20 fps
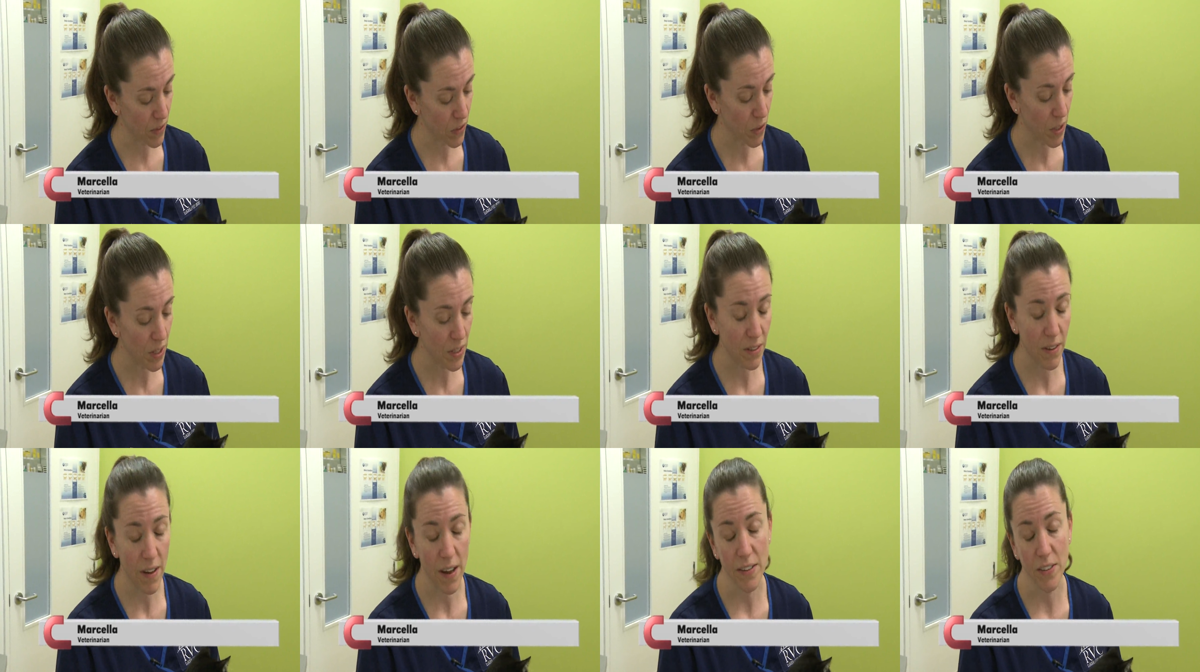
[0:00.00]
so
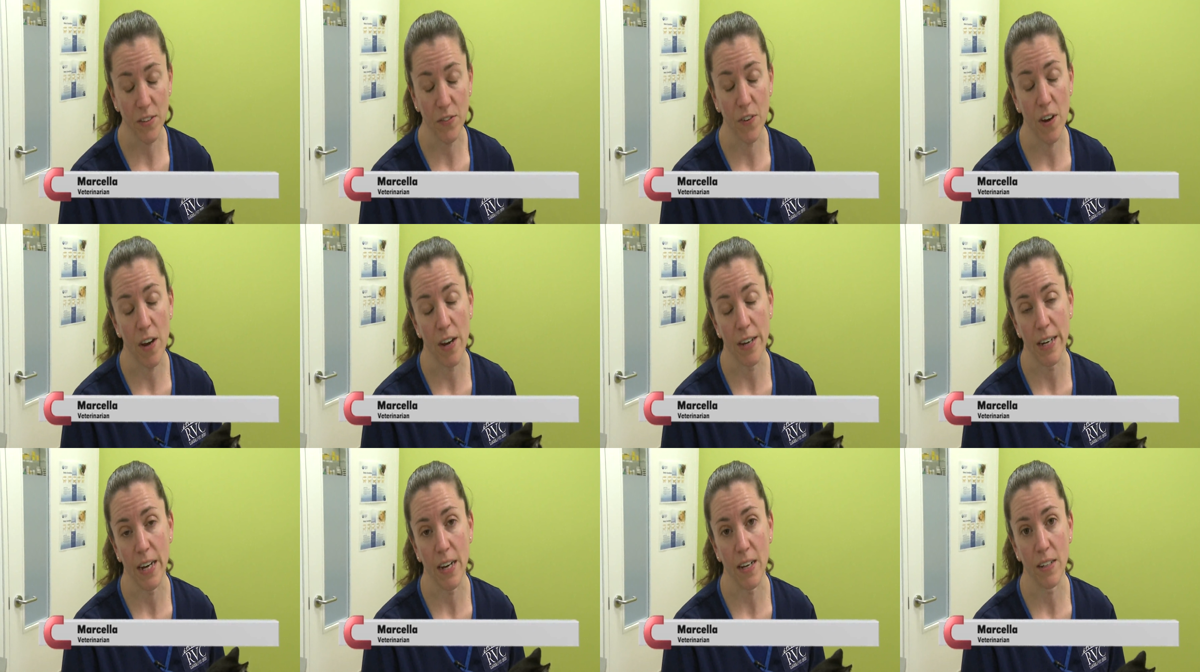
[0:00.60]
he's
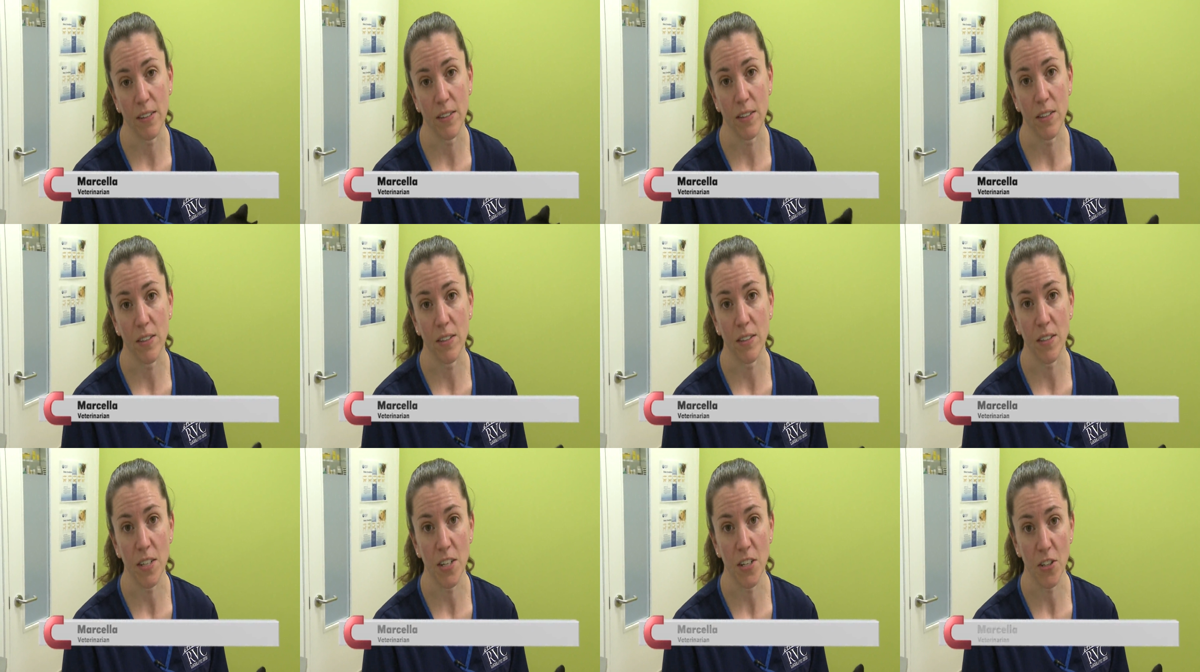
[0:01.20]
classified as
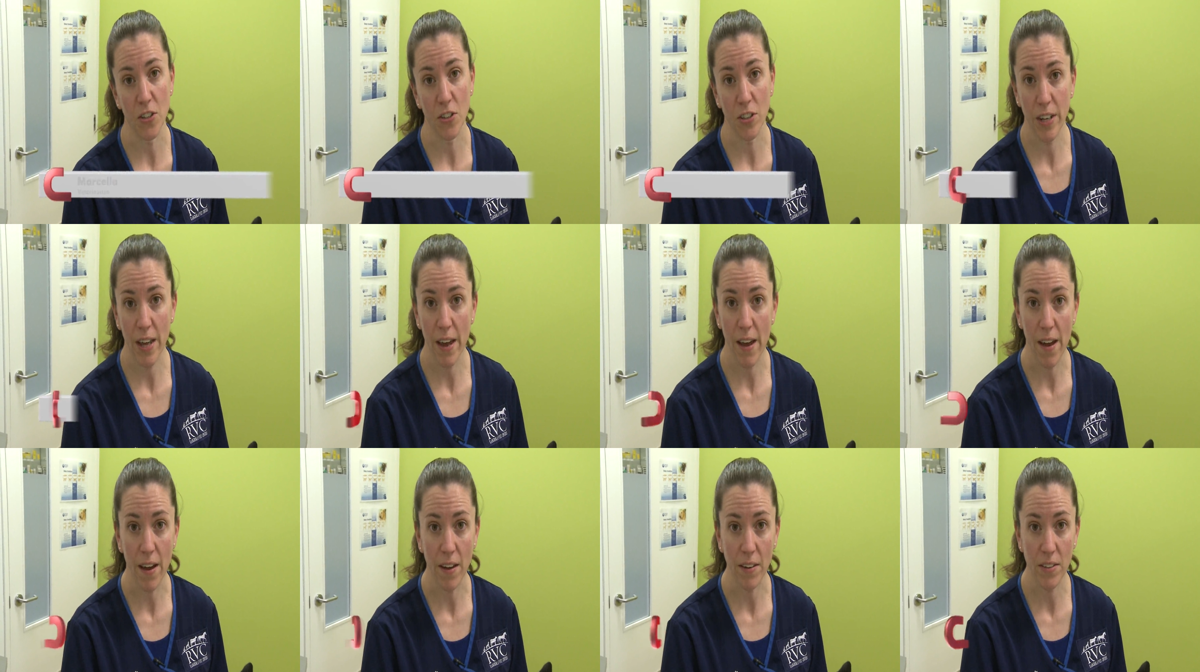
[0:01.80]
a senior
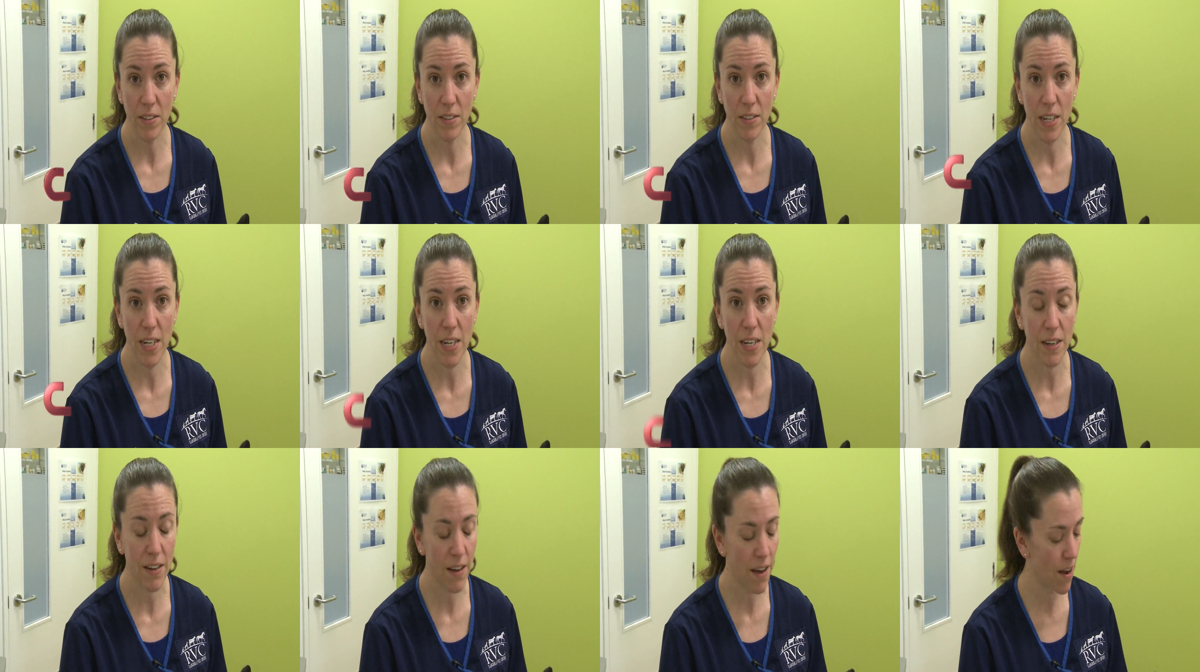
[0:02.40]
cat.
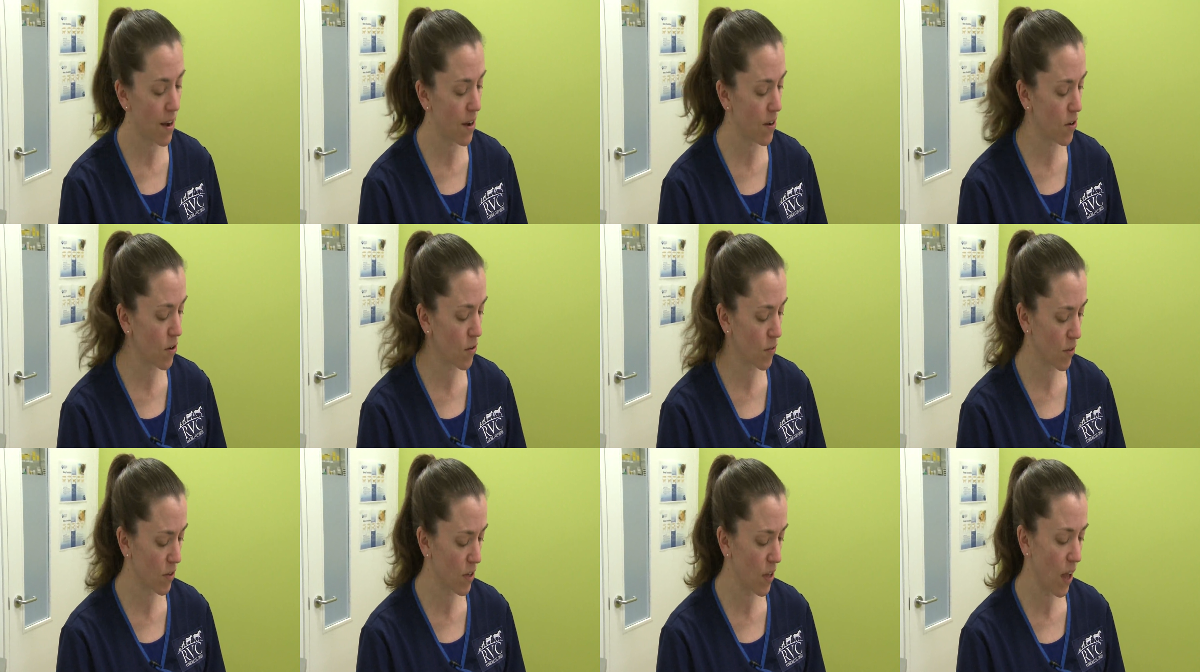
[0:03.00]
Any
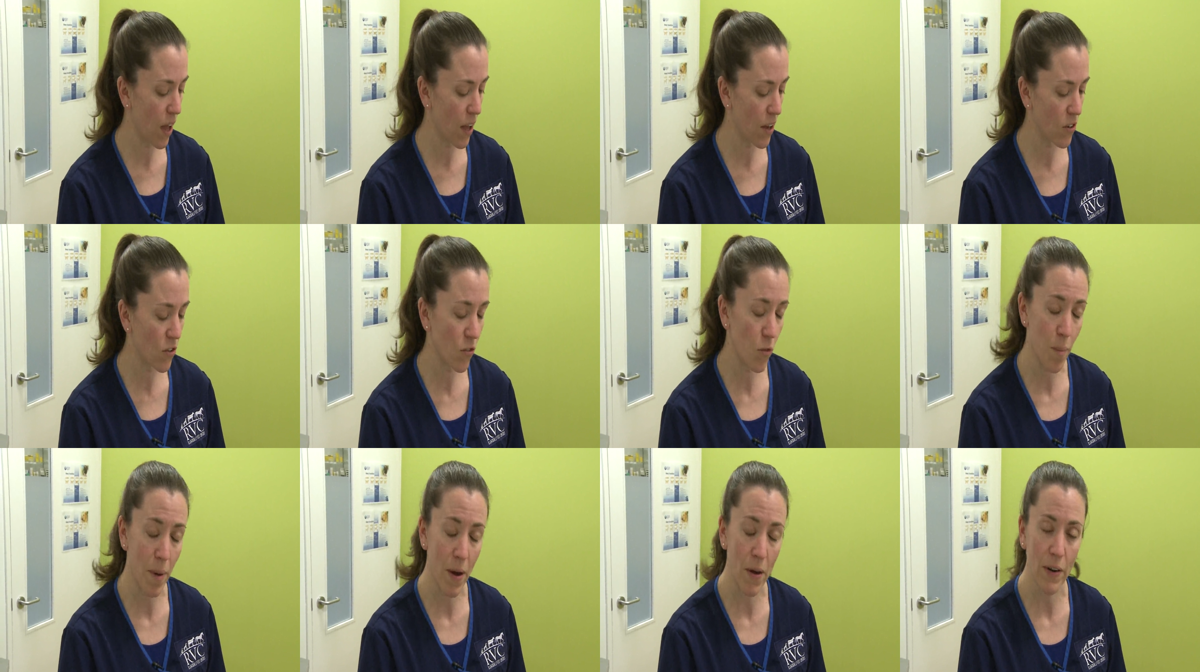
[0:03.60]
cat over the
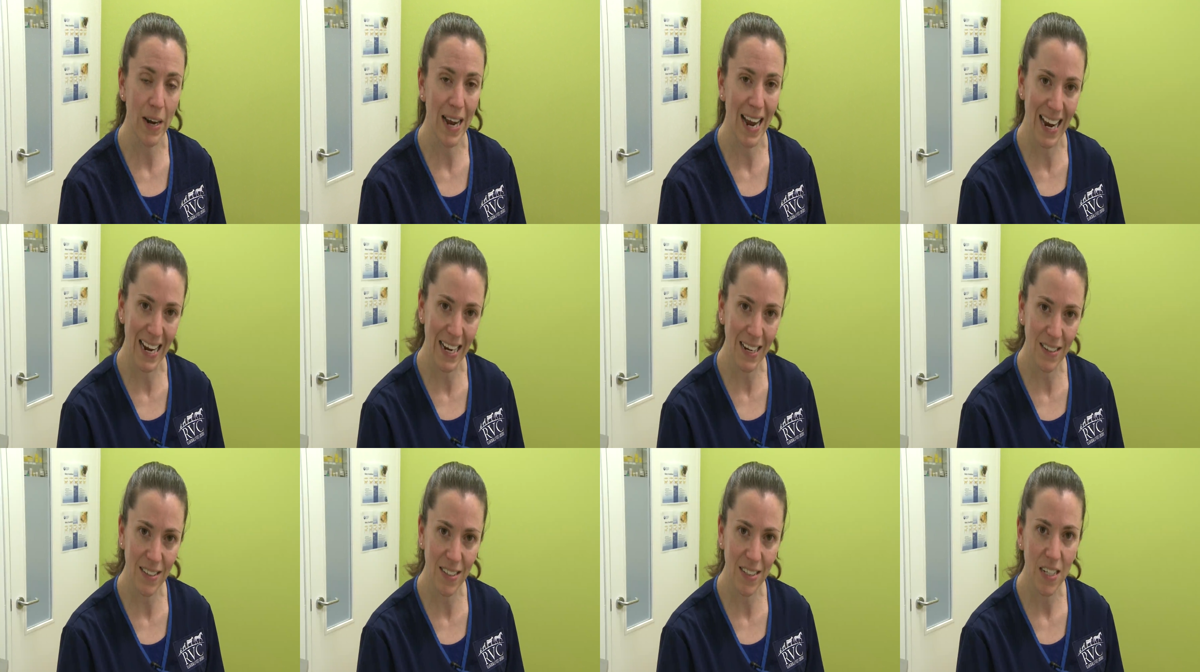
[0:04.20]
age of about
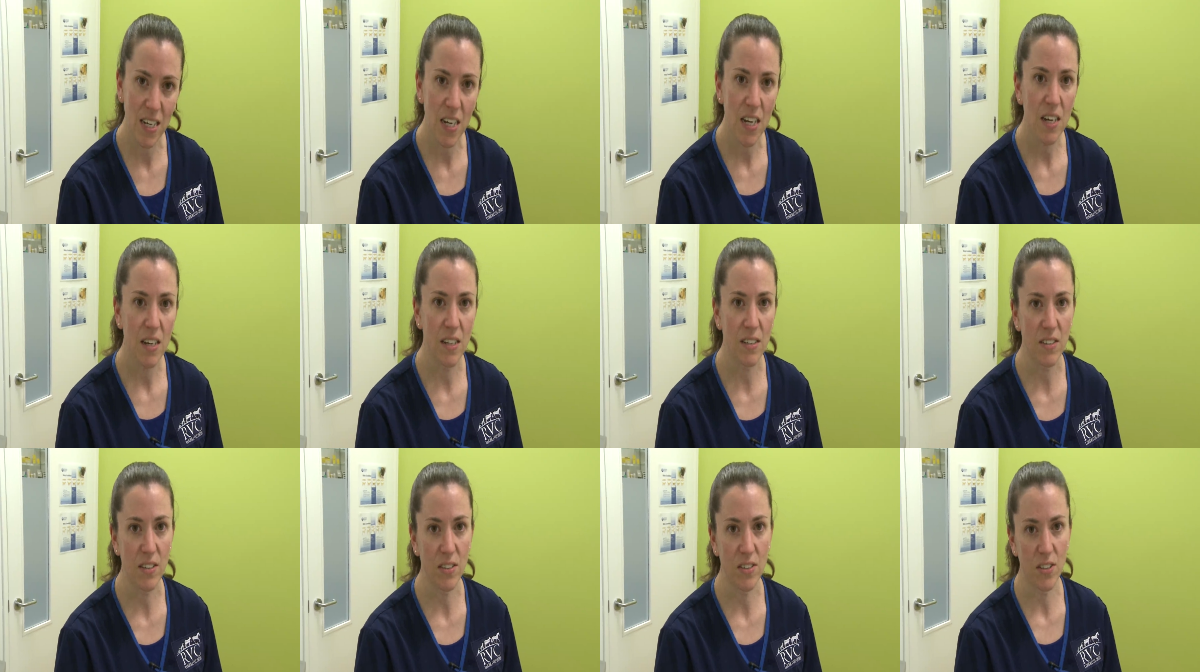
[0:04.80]
8
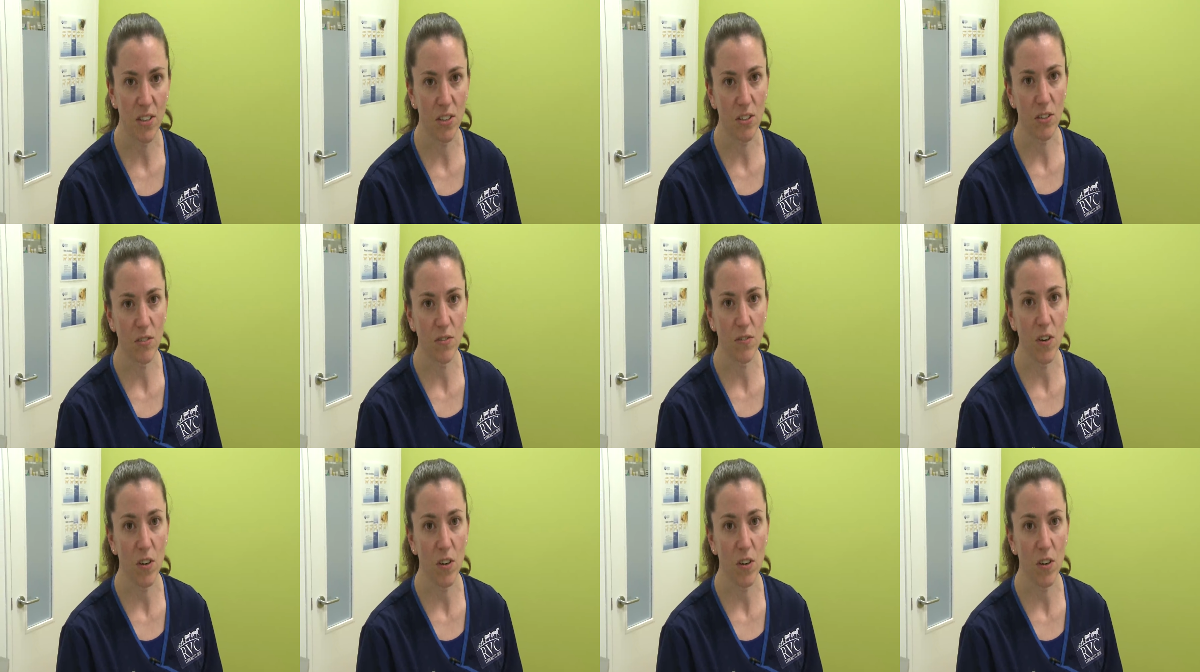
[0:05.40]
is considered